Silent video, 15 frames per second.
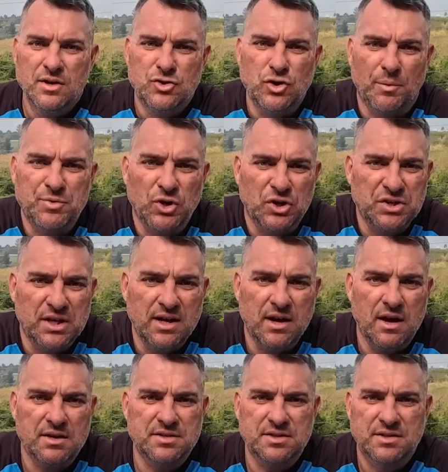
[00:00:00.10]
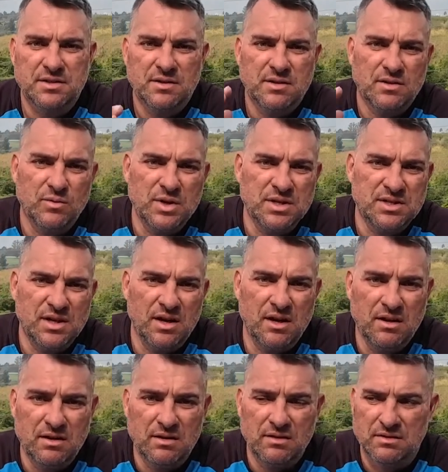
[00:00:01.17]
Drop shotting, guys,
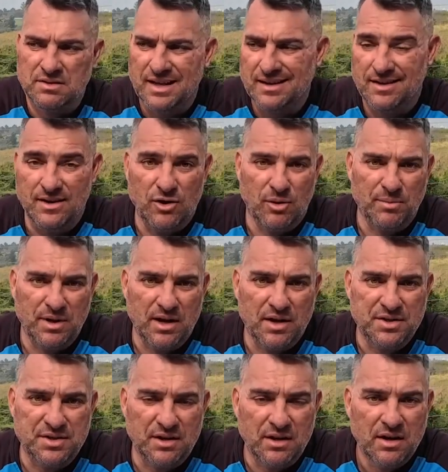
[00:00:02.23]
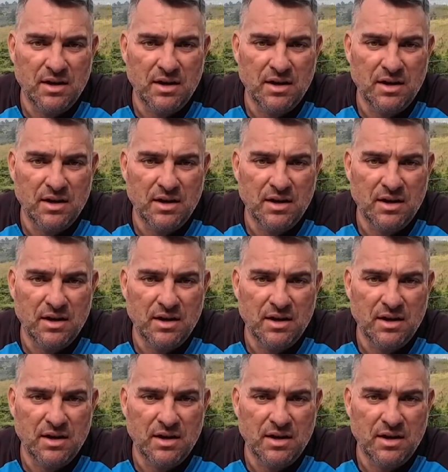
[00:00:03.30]
winter, deadly combination.